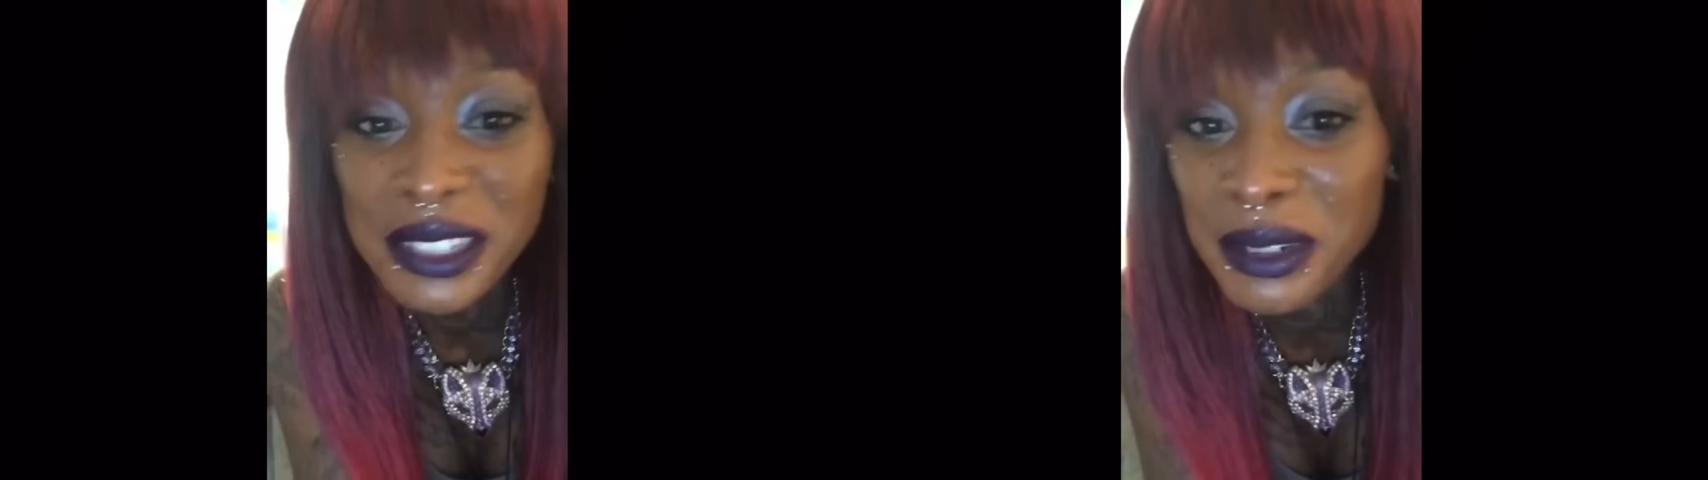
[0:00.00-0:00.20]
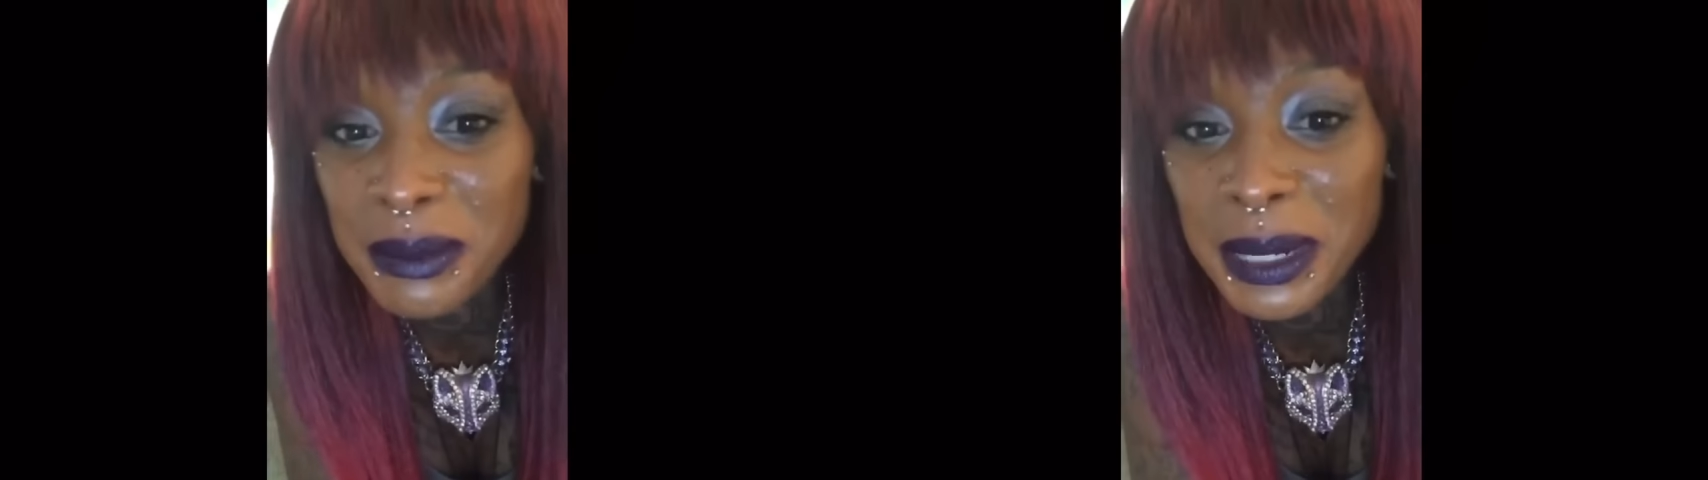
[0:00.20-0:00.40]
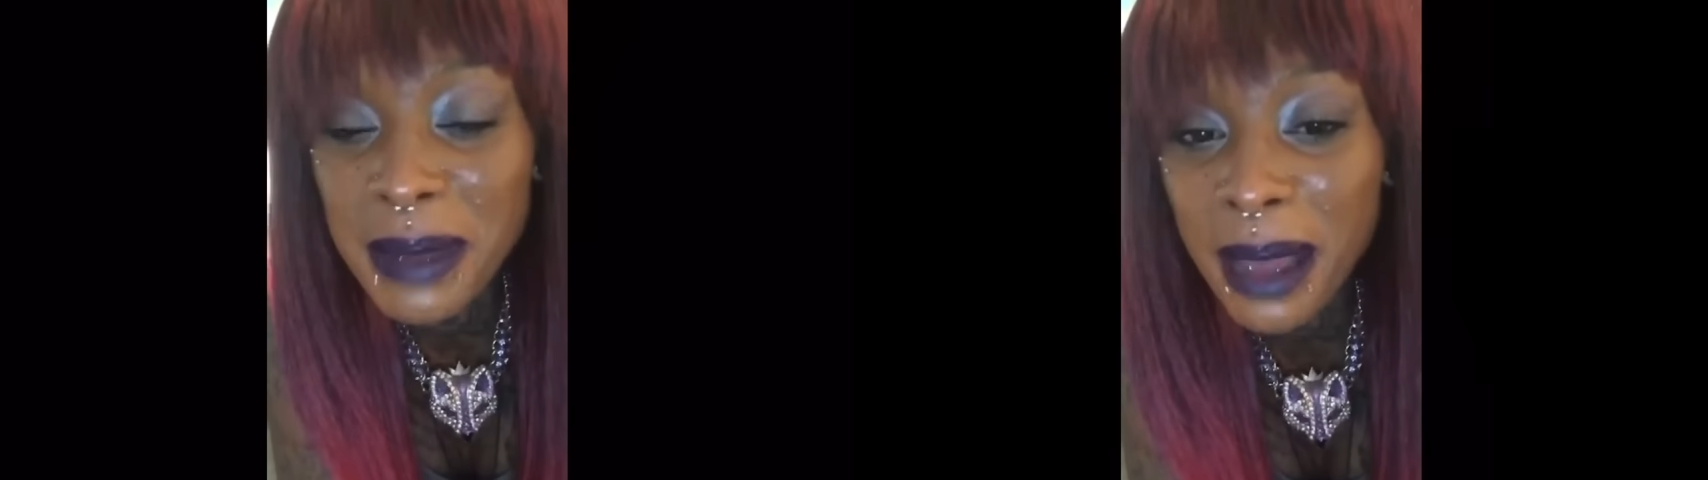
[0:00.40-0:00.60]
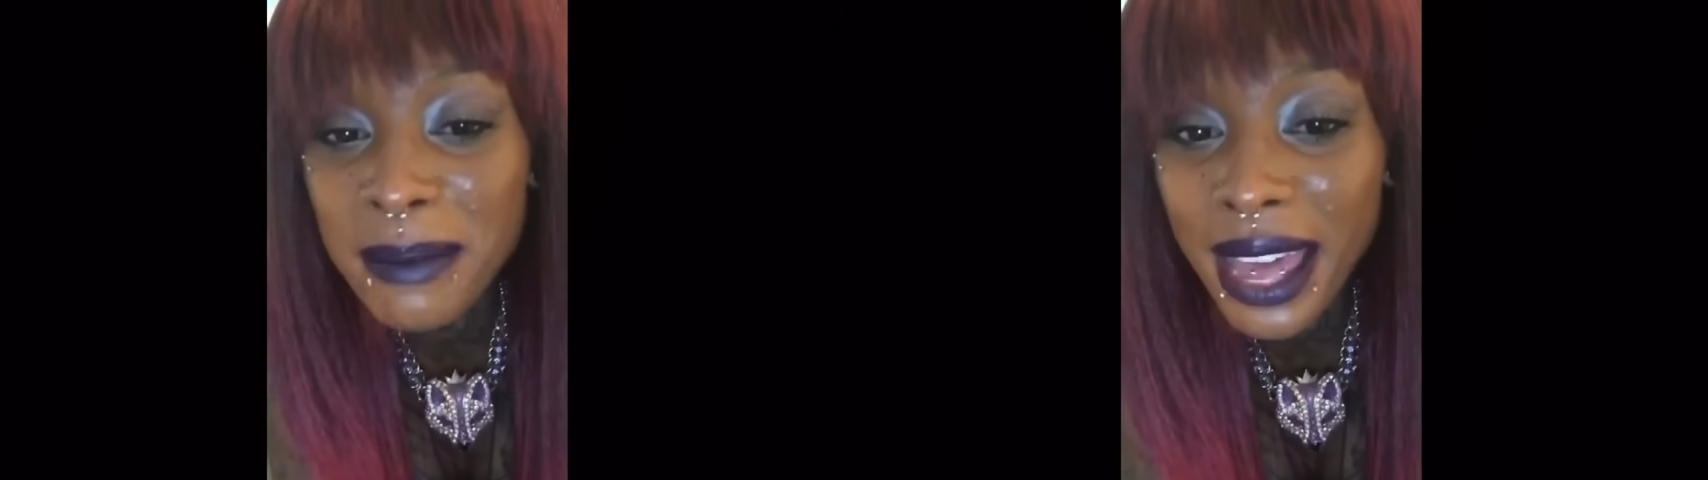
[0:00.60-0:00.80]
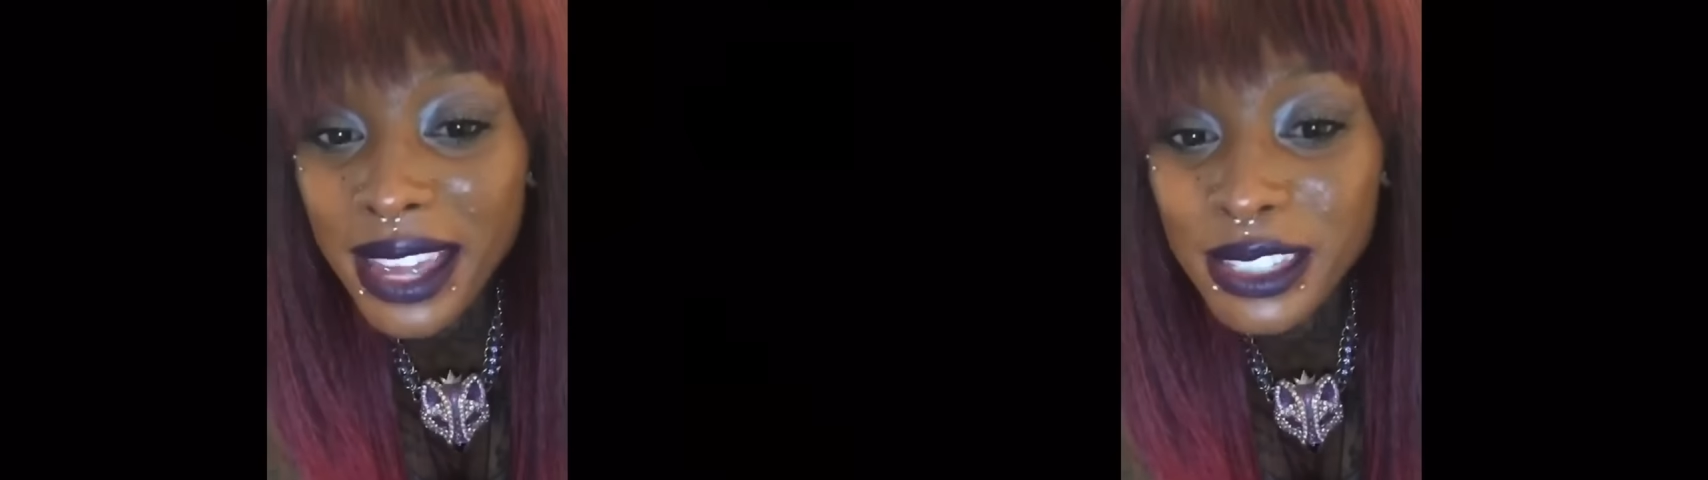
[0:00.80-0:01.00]
little bit about
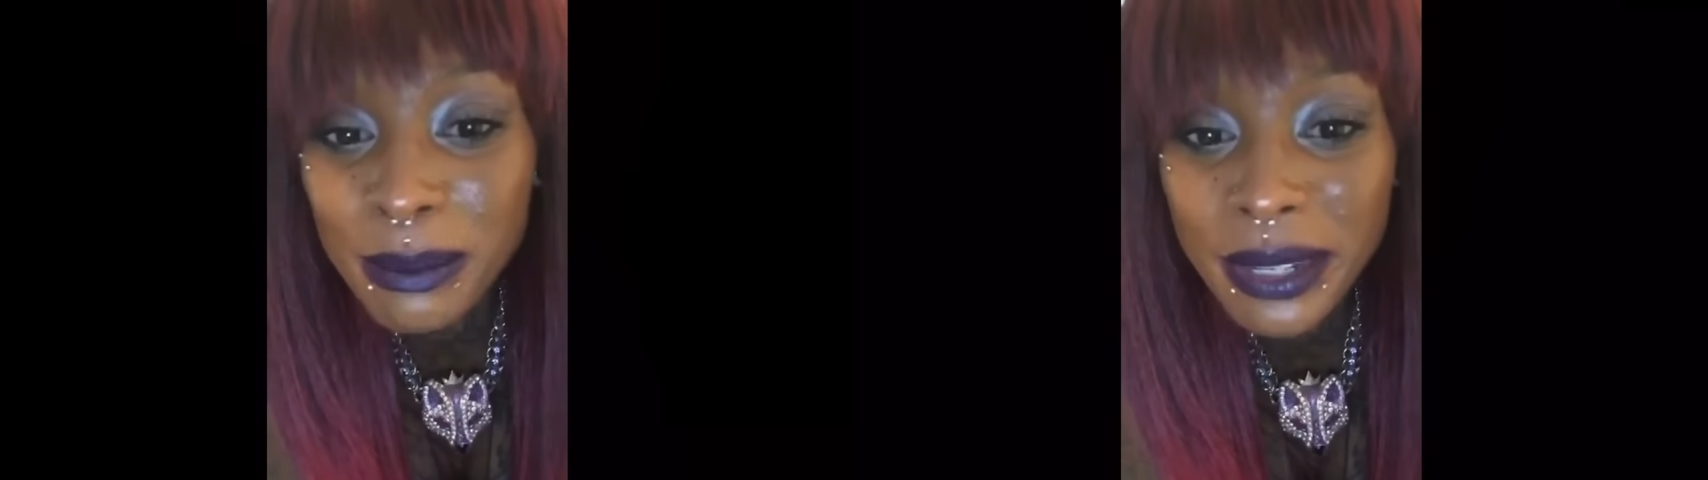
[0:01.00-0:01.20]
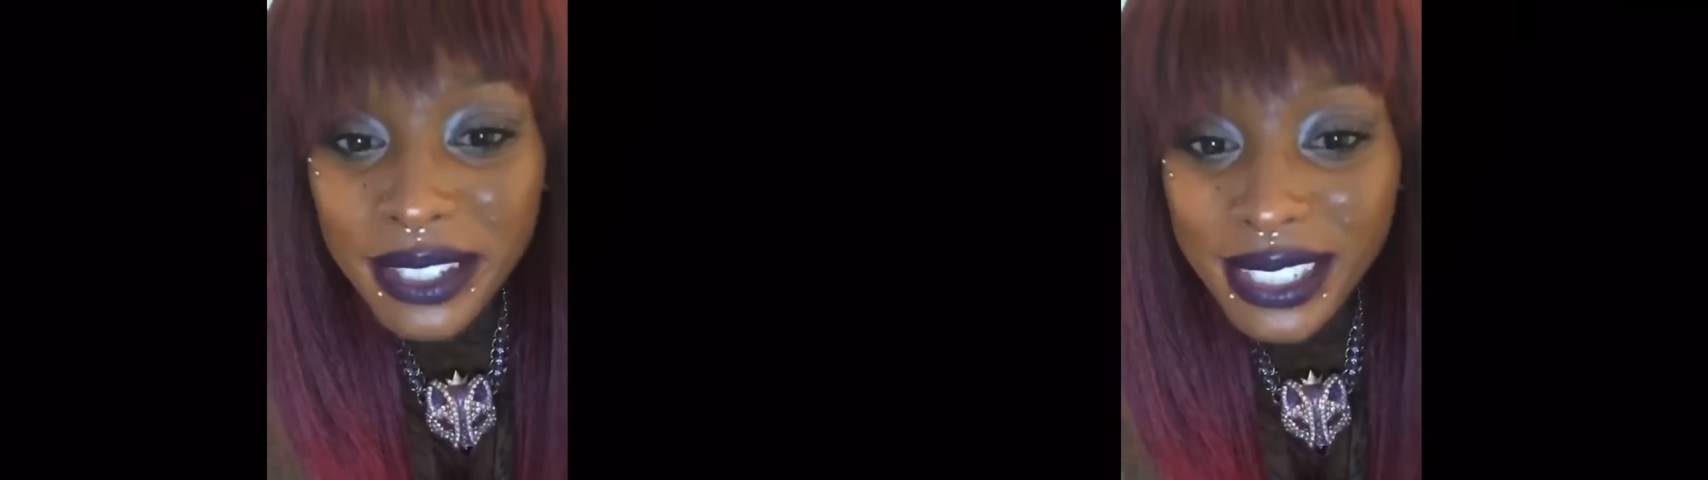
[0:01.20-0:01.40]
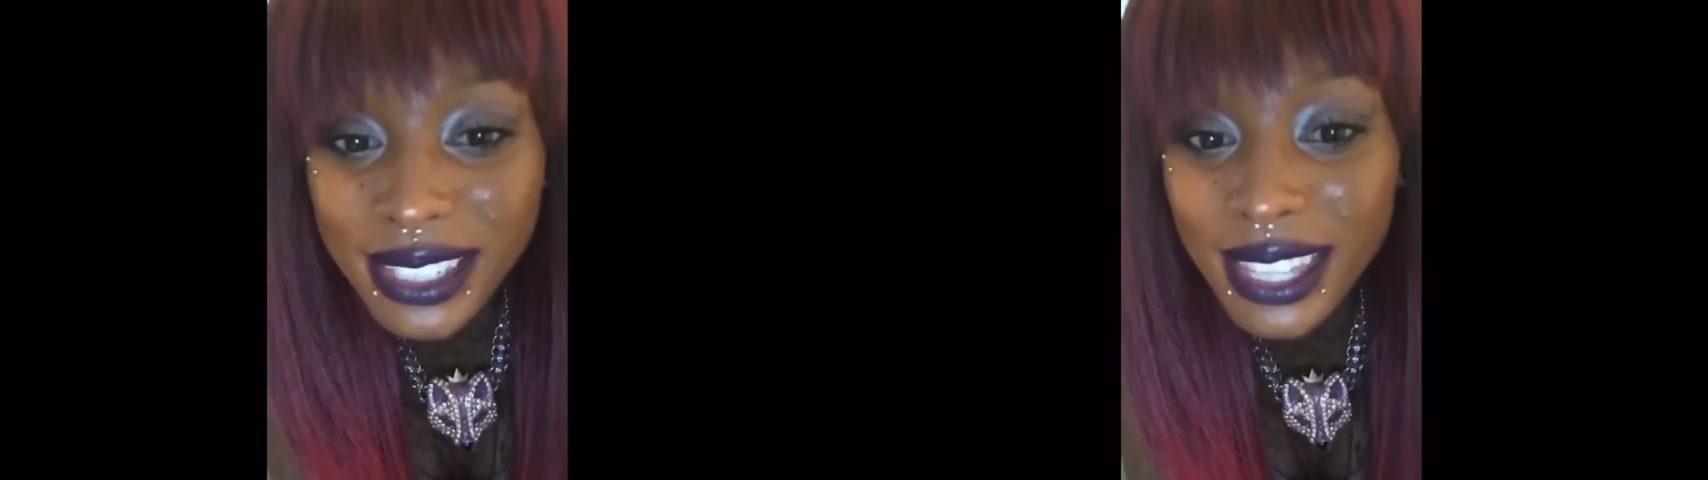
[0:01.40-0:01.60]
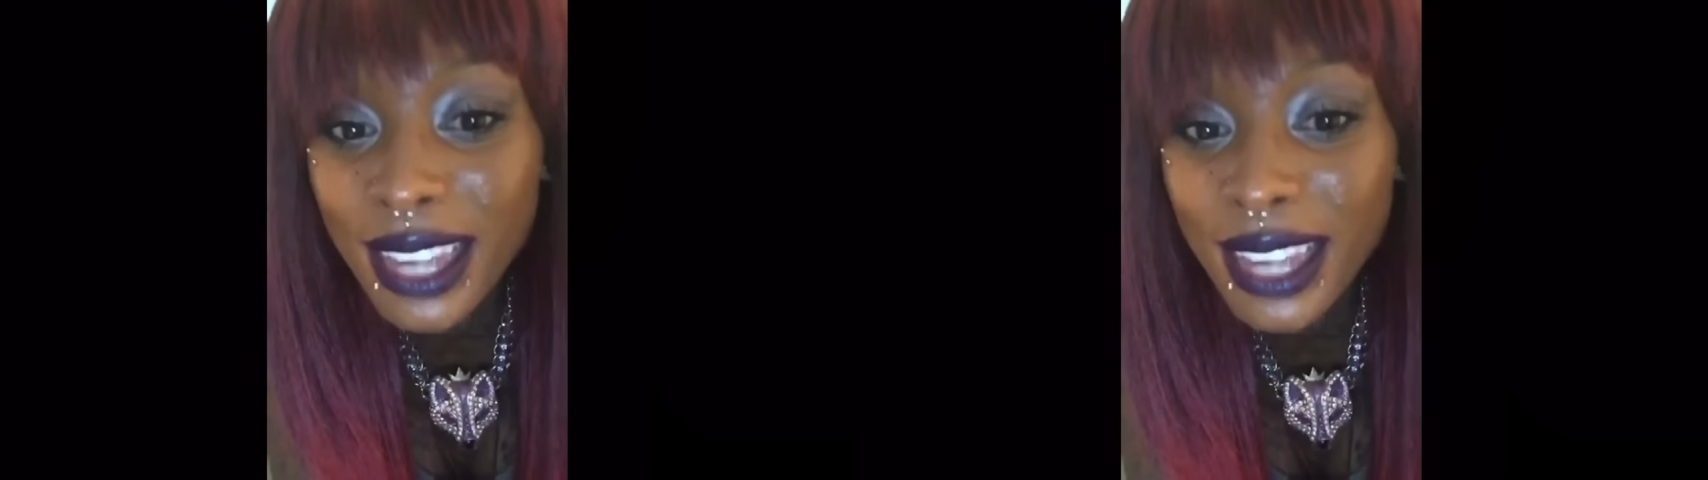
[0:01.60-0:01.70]
my experience